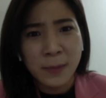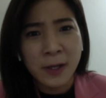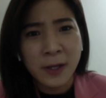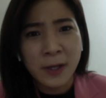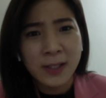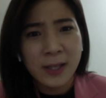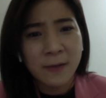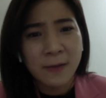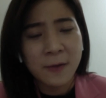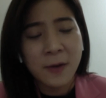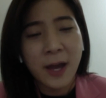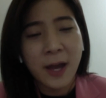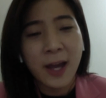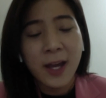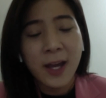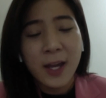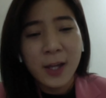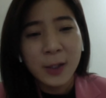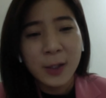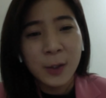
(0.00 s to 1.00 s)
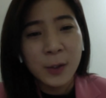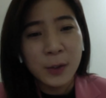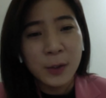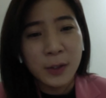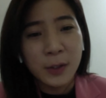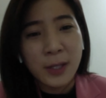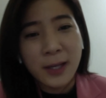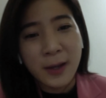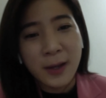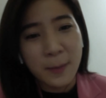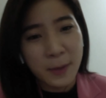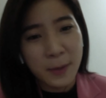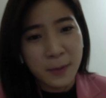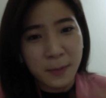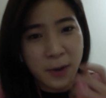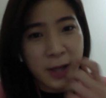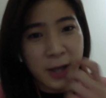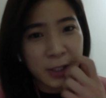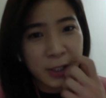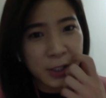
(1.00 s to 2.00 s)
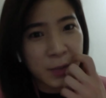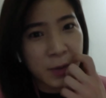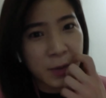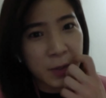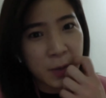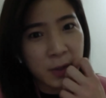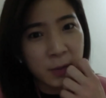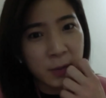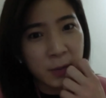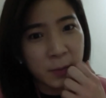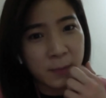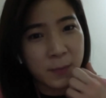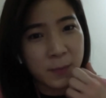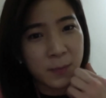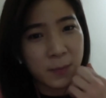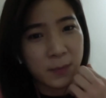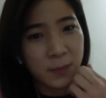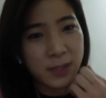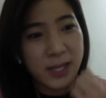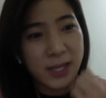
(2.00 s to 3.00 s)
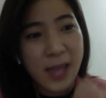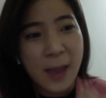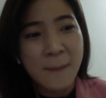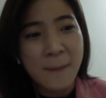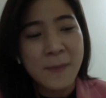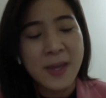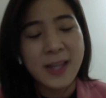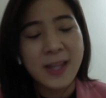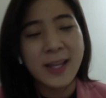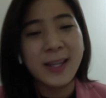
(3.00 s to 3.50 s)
Because I feel like, don't you think a bit pressure when you want to DM me?